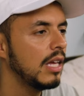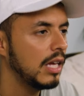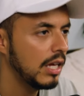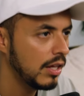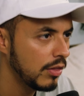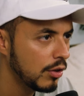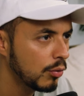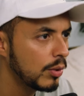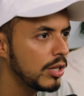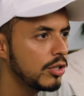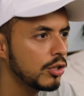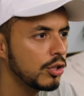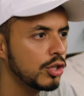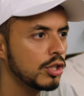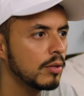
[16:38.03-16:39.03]
In the
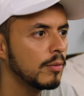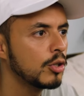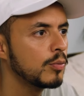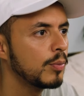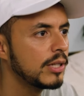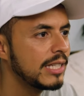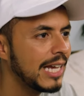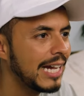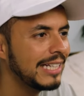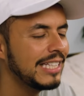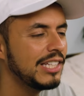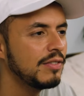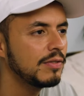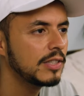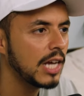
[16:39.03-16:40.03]
research, the most
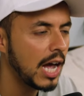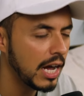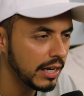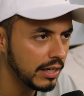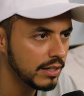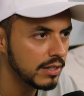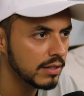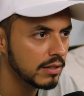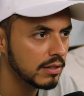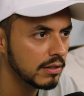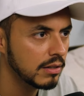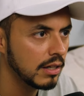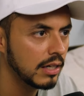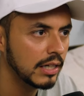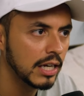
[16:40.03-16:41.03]
protective diets
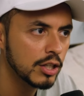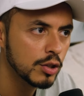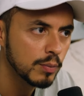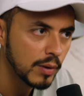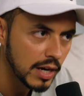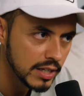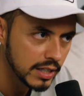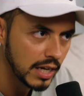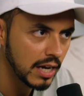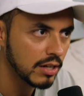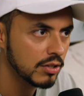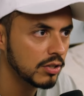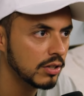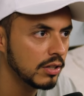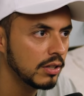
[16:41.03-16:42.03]
against breast
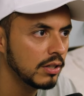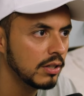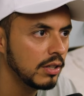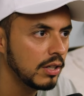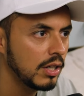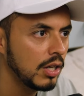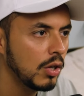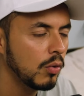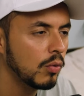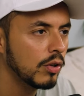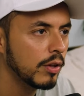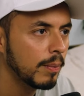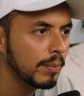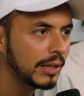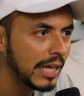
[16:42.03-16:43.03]
cancer were
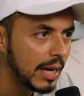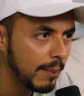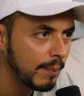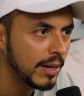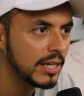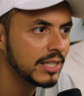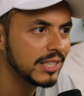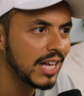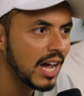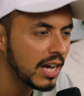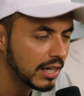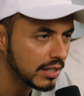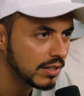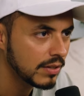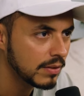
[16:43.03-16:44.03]
the plant-based
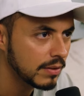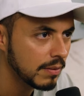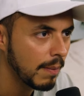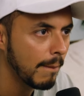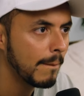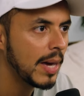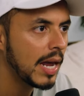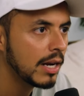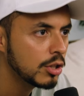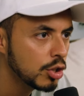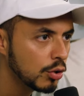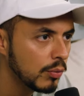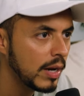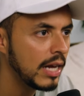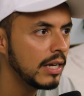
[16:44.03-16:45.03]
diets,
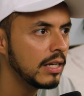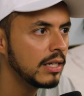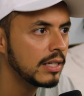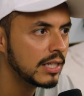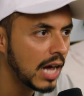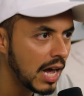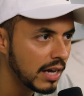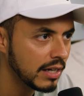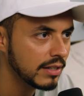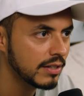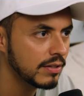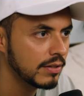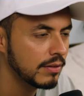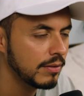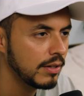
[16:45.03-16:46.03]
Mediterranean
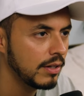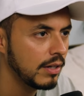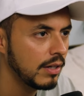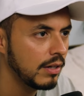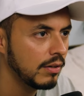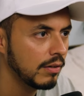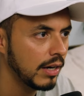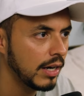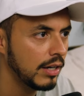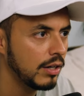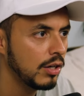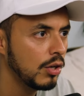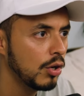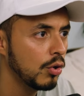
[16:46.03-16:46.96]
diets, right?